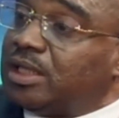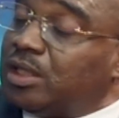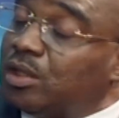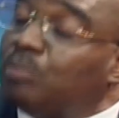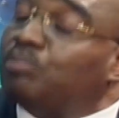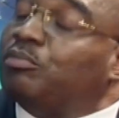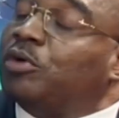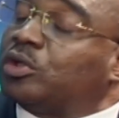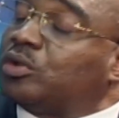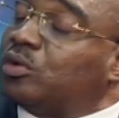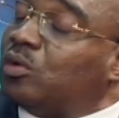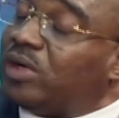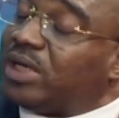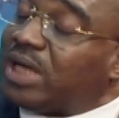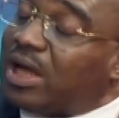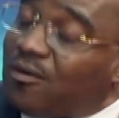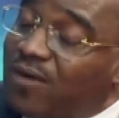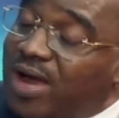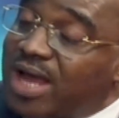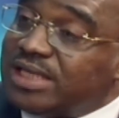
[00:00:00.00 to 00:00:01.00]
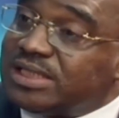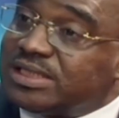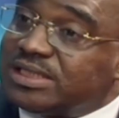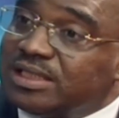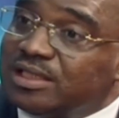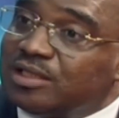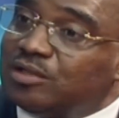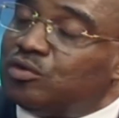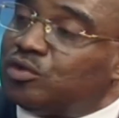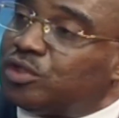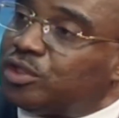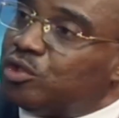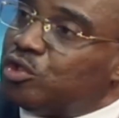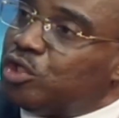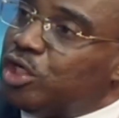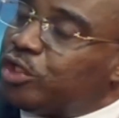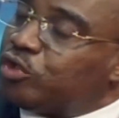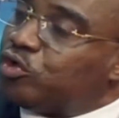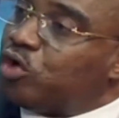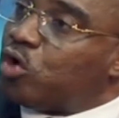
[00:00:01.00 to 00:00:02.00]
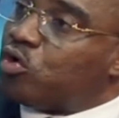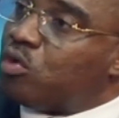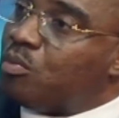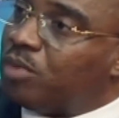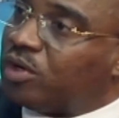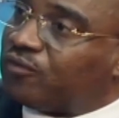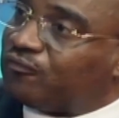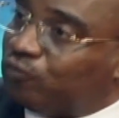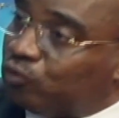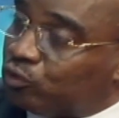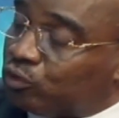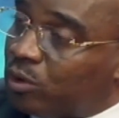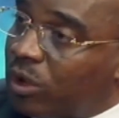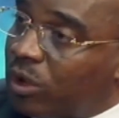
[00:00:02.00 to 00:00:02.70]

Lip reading: But otherwise, you eat your normal food.